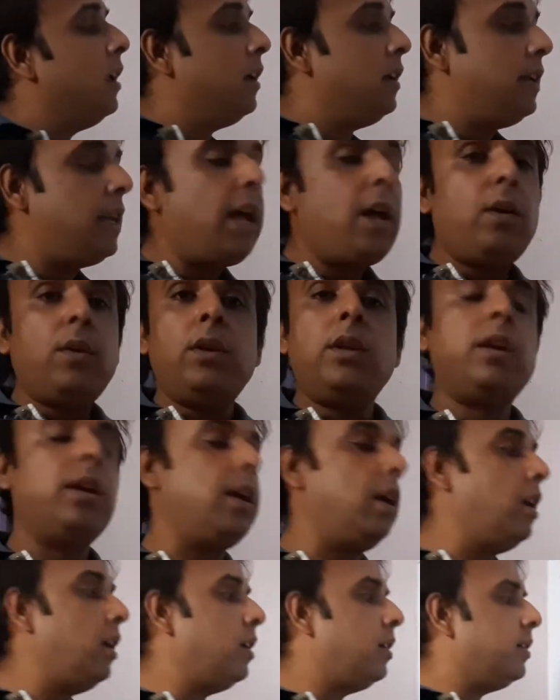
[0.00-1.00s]

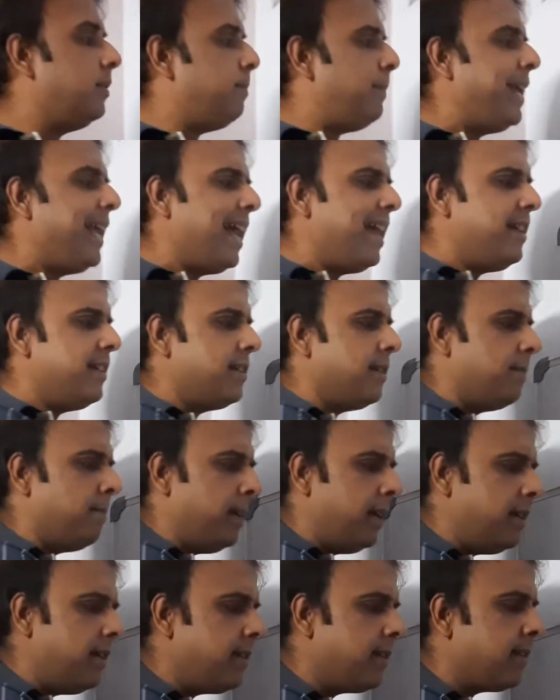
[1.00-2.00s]
Now, mechanism
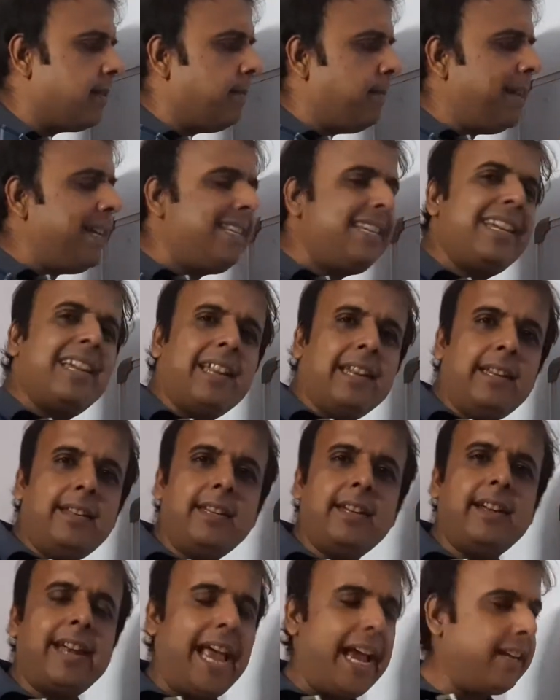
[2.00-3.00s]
means basically
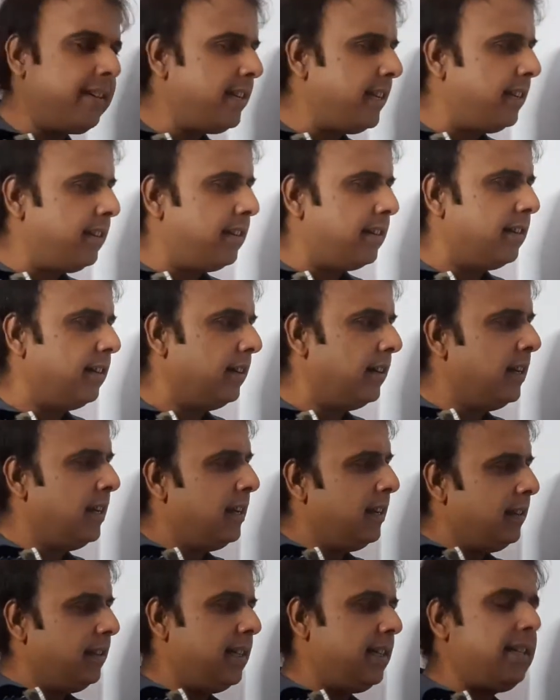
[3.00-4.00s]
they are acting,
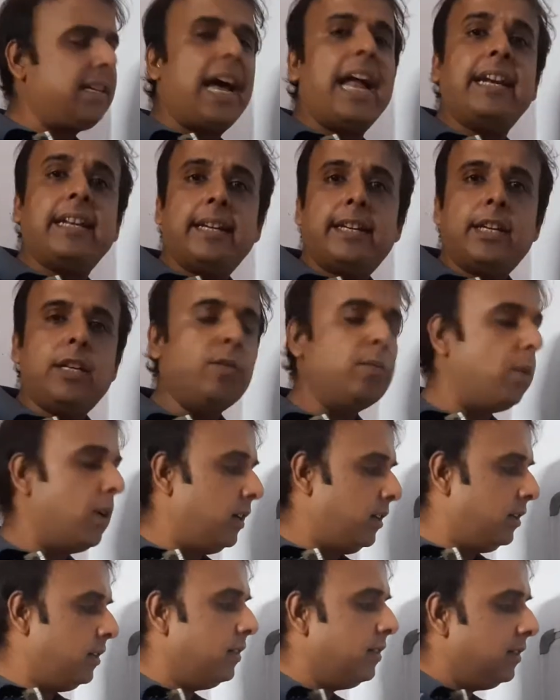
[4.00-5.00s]
they're targeting
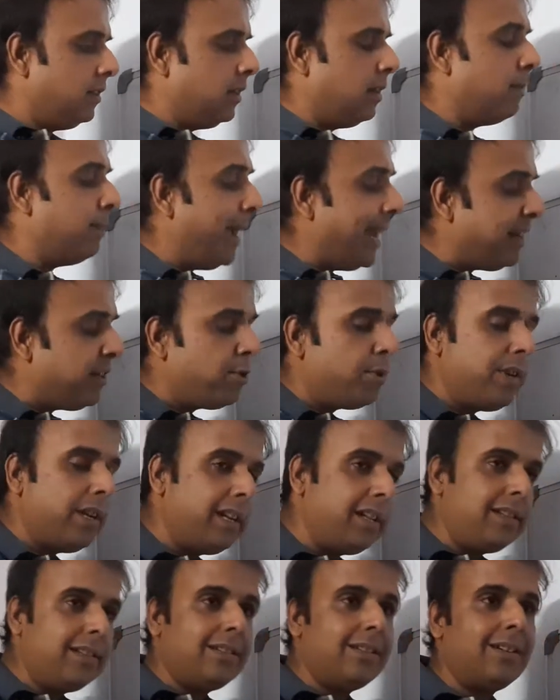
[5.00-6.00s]
what? The
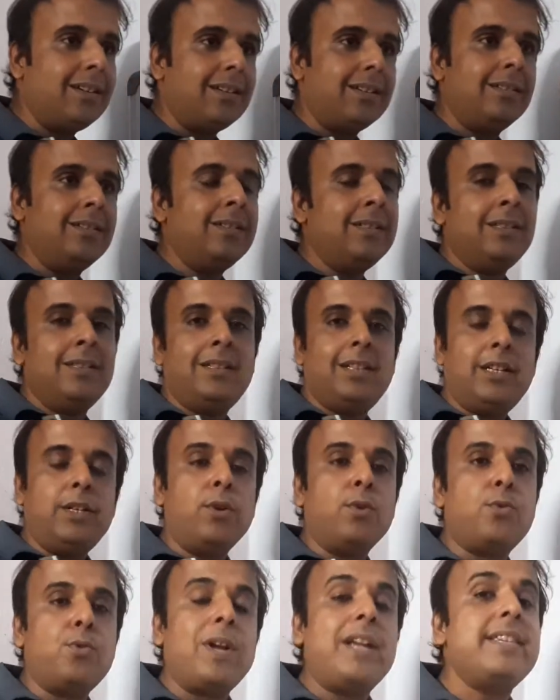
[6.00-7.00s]
bacterial,
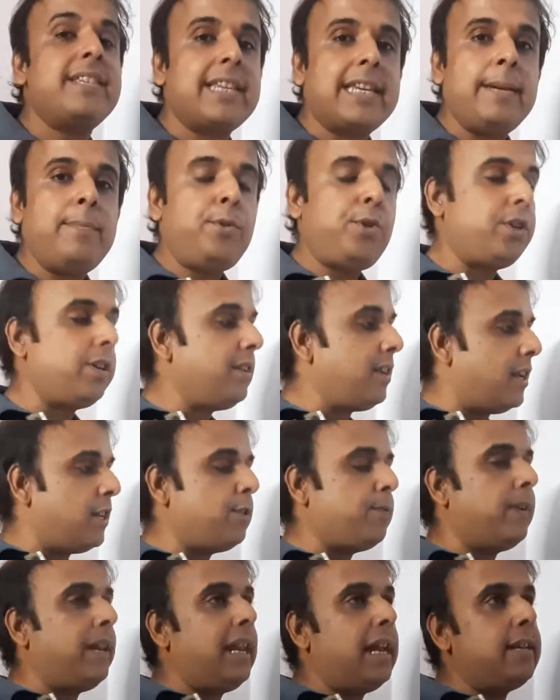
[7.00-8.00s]
transcription
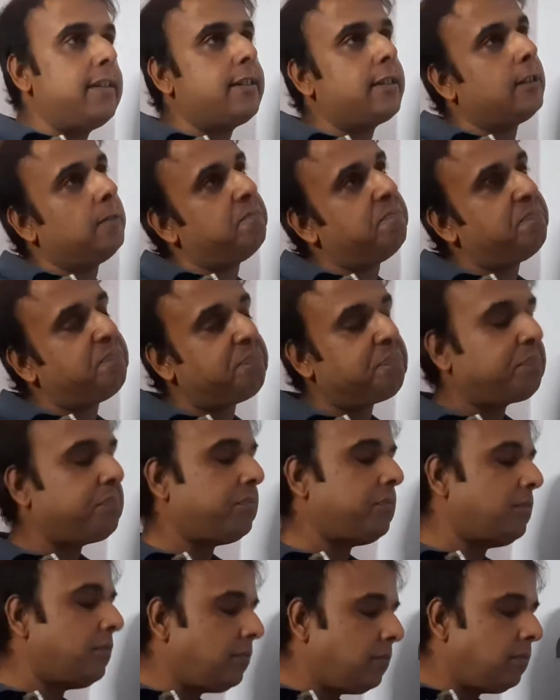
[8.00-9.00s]
as well as
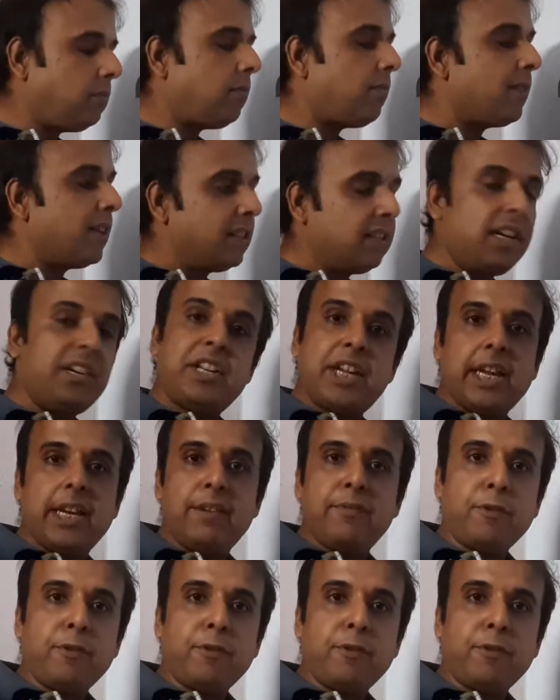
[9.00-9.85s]
the DNA